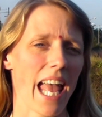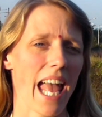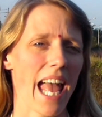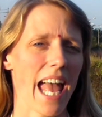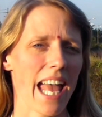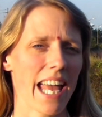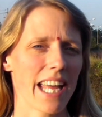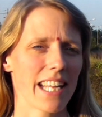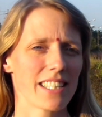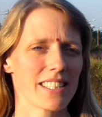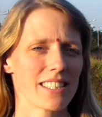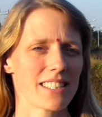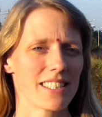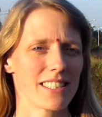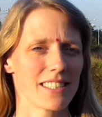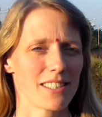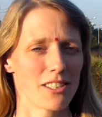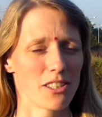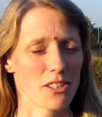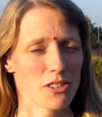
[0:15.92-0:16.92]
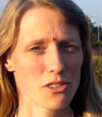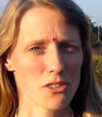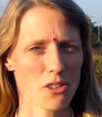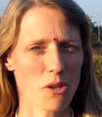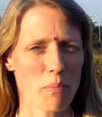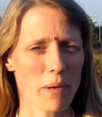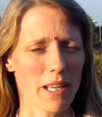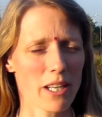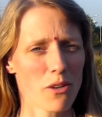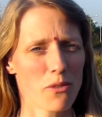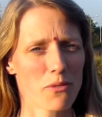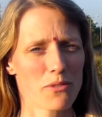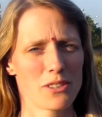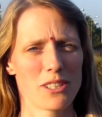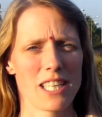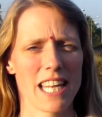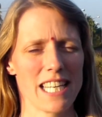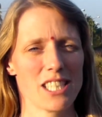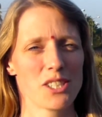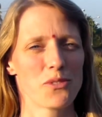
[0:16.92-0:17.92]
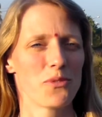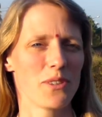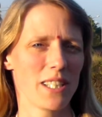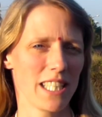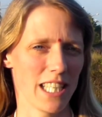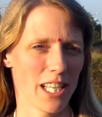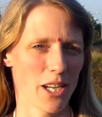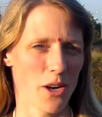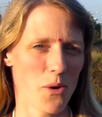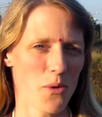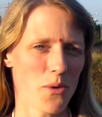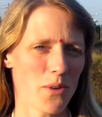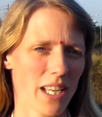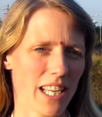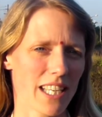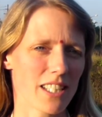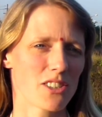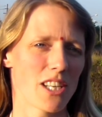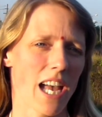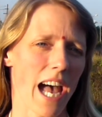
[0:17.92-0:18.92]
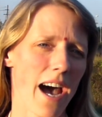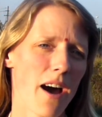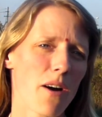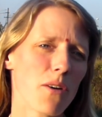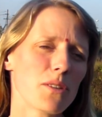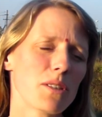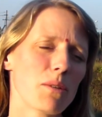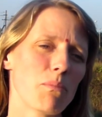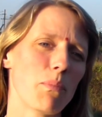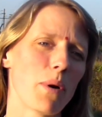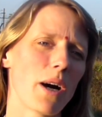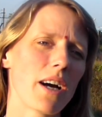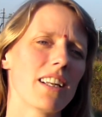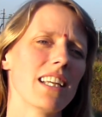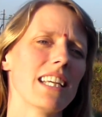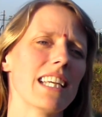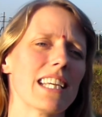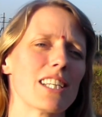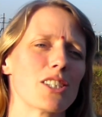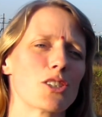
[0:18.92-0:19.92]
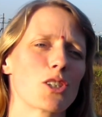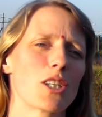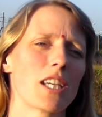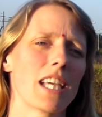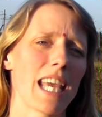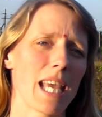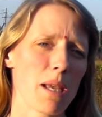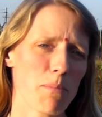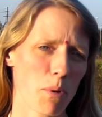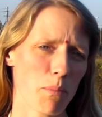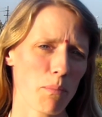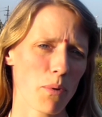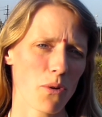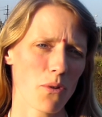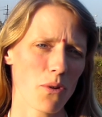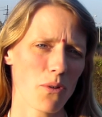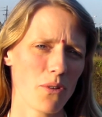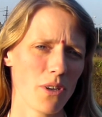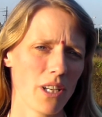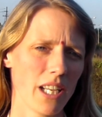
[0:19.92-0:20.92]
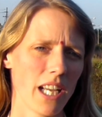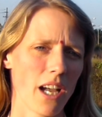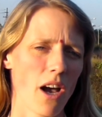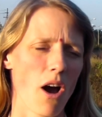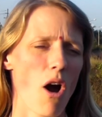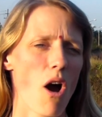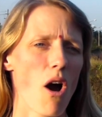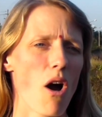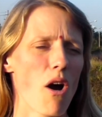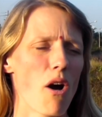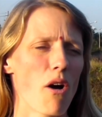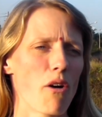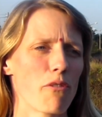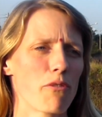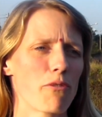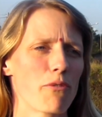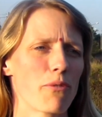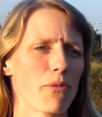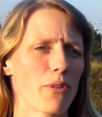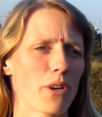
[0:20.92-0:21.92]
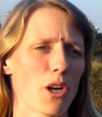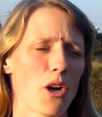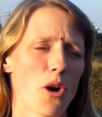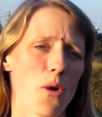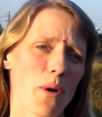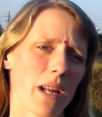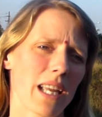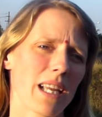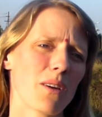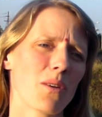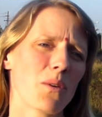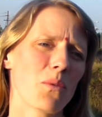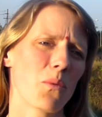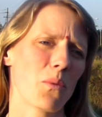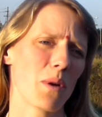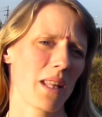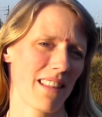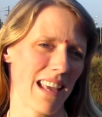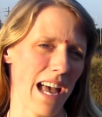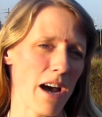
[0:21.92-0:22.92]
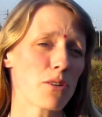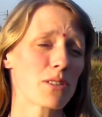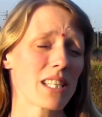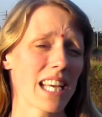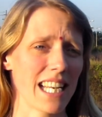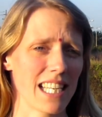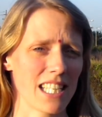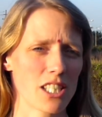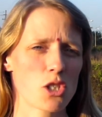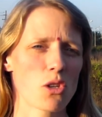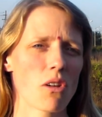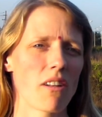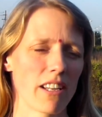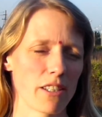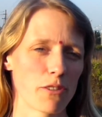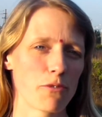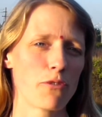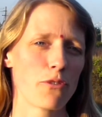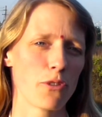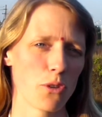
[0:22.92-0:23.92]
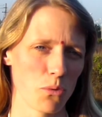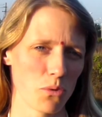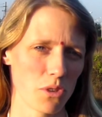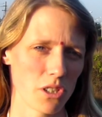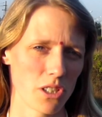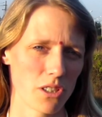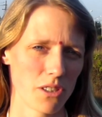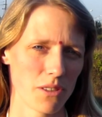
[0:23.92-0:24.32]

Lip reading: And the topic of today's video is how the body is capable of going without any solid food.